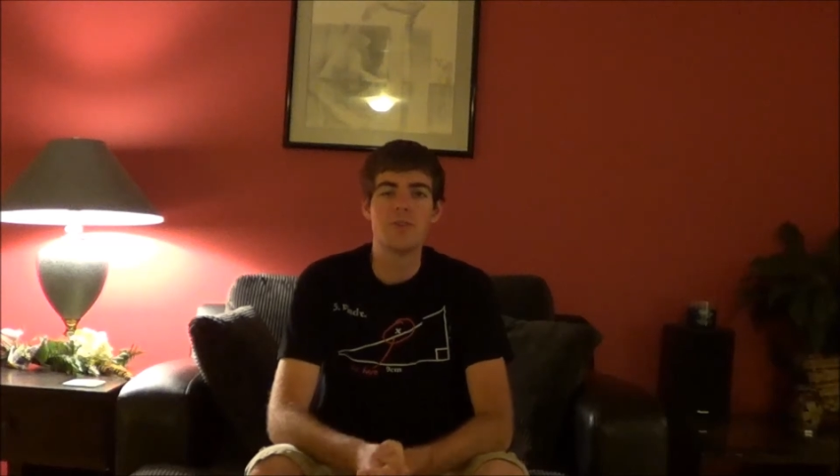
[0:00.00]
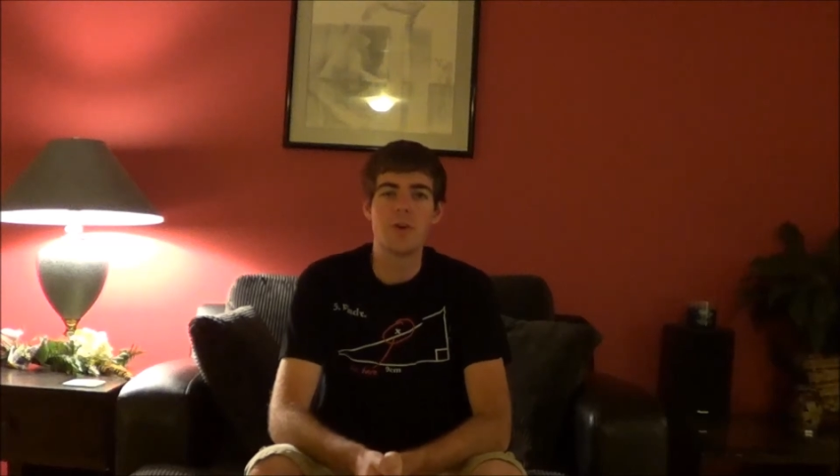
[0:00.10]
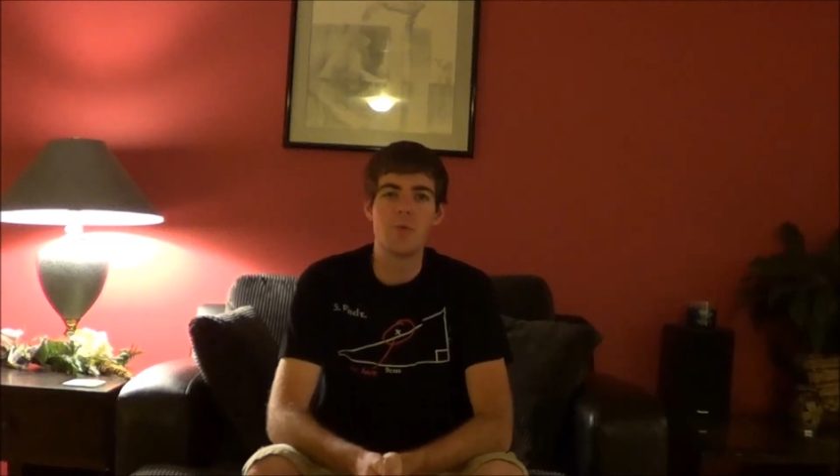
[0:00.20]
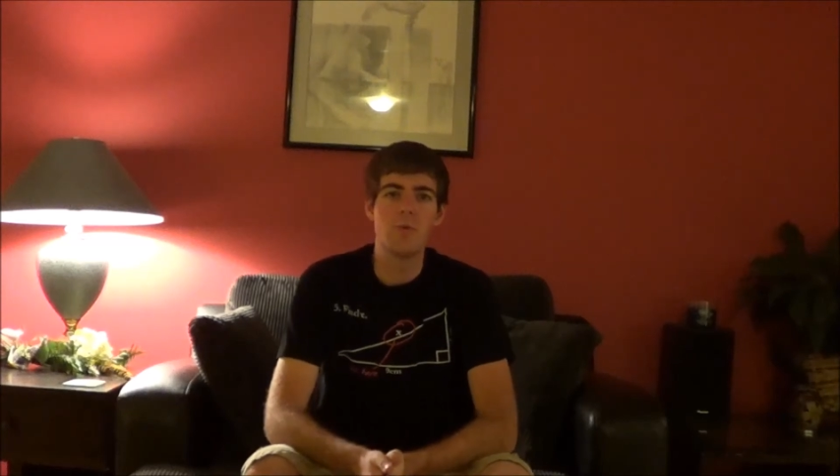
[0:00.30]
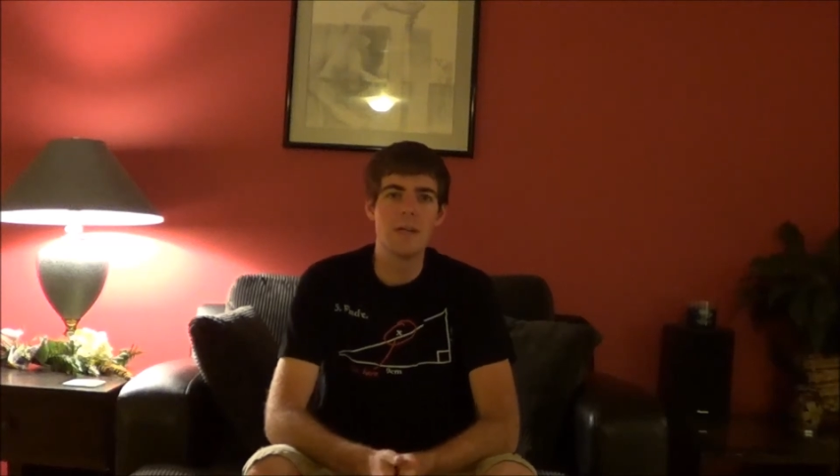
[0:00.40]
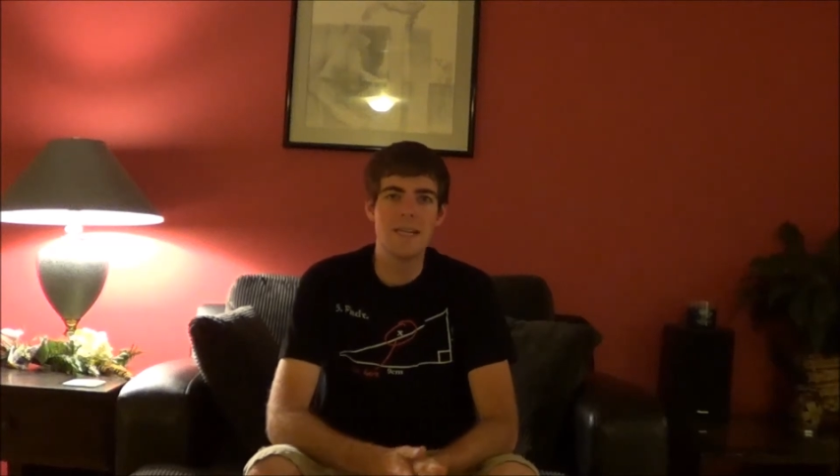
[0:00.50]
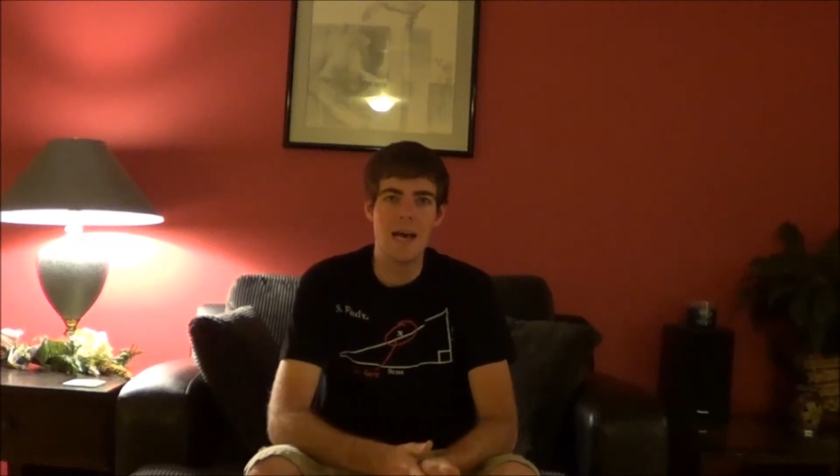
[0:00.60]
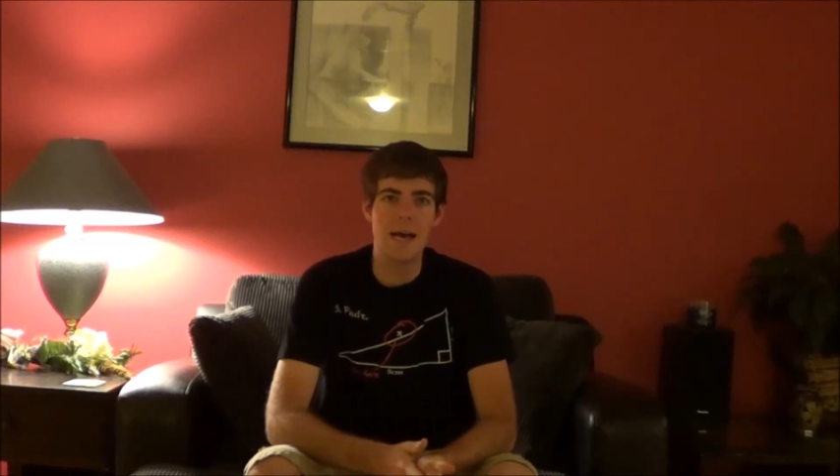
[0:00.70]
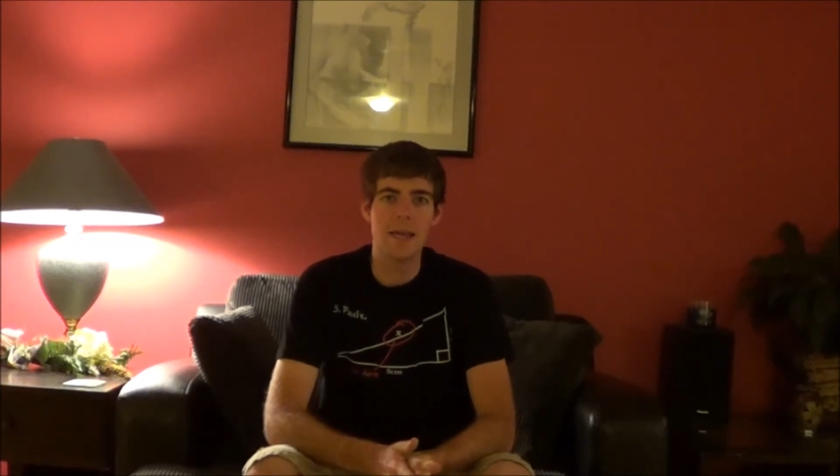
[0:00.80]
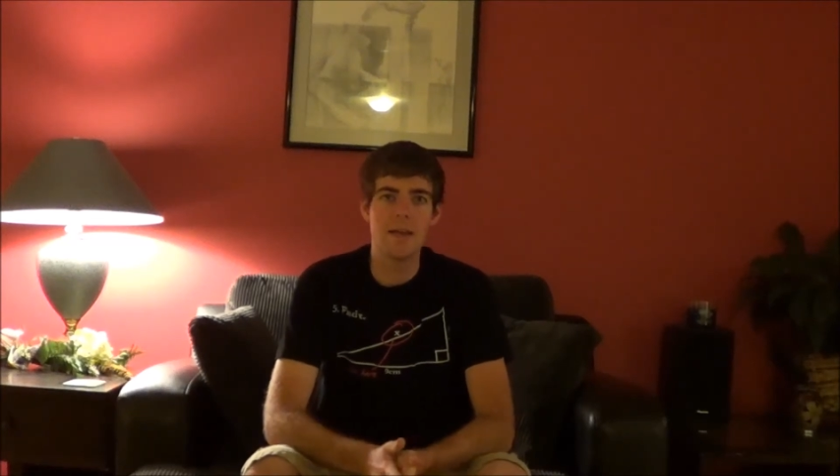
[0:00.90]
So one
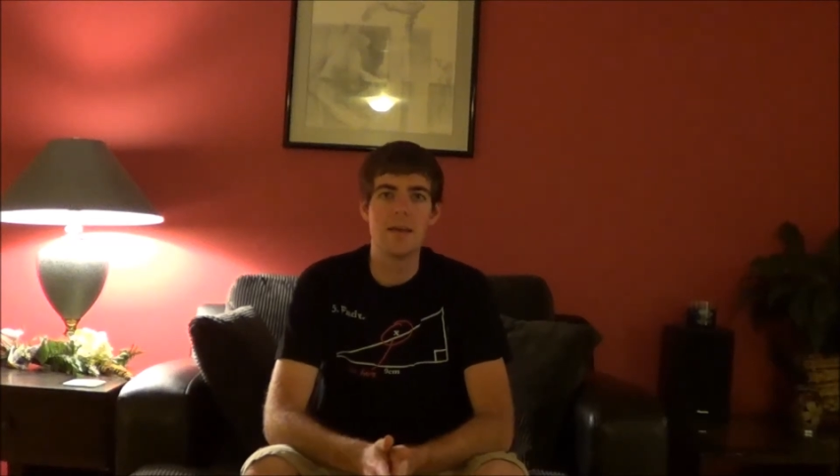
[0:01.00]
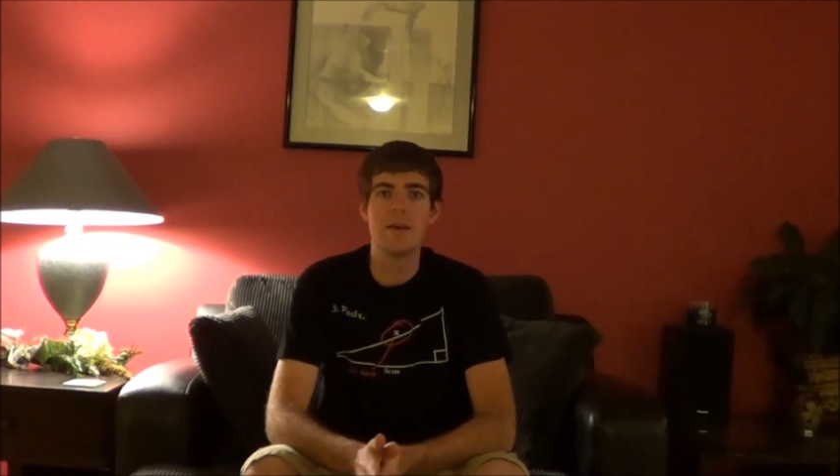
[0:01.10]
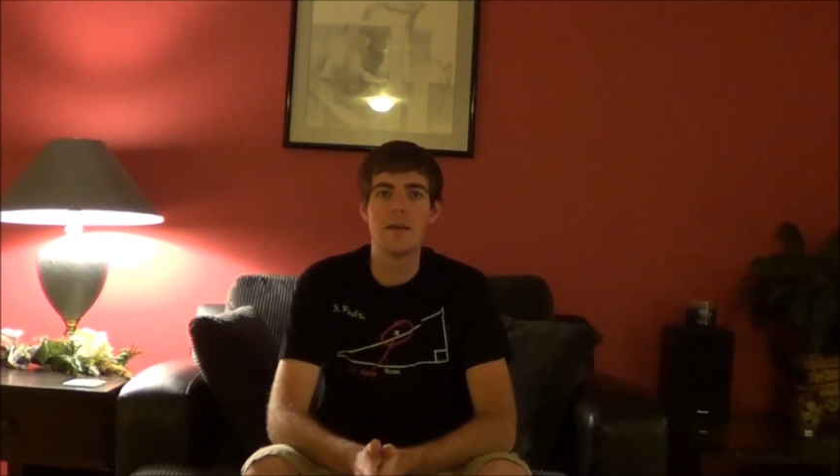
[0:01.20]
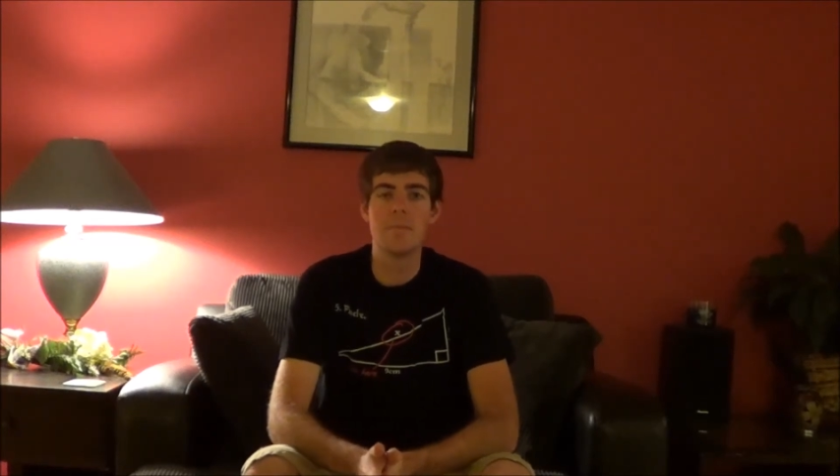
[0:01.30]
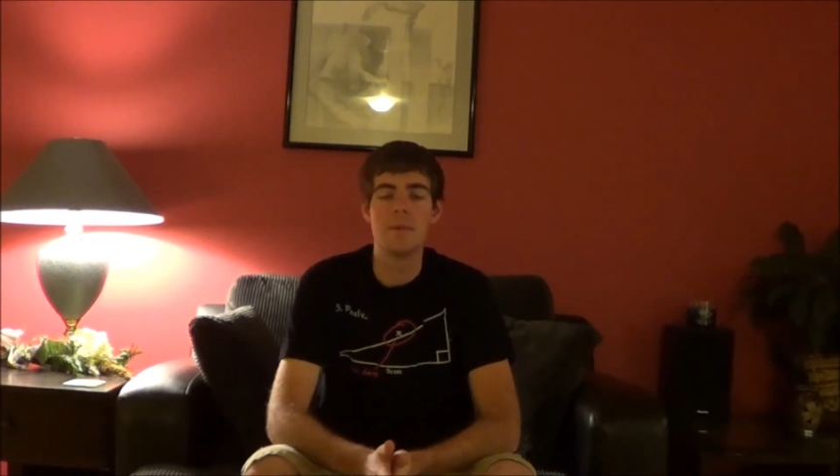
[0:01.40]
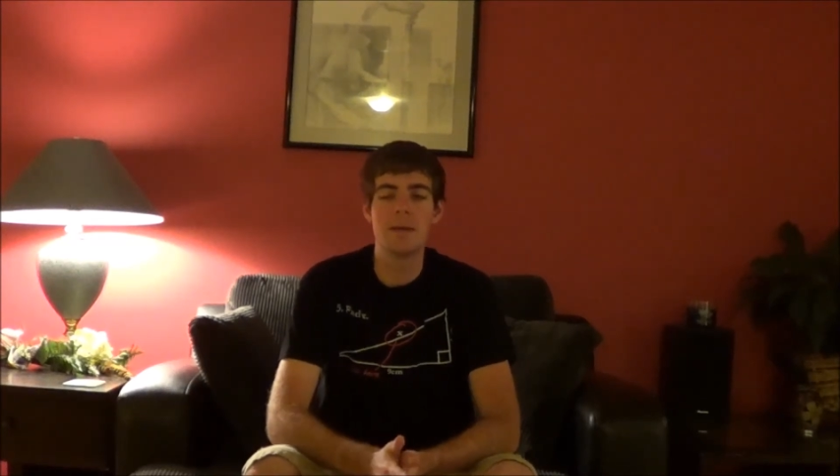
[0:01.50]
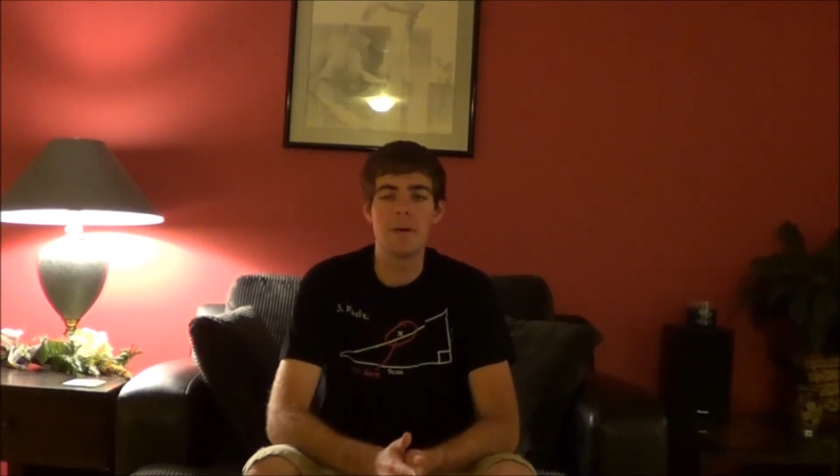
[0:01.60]
night, me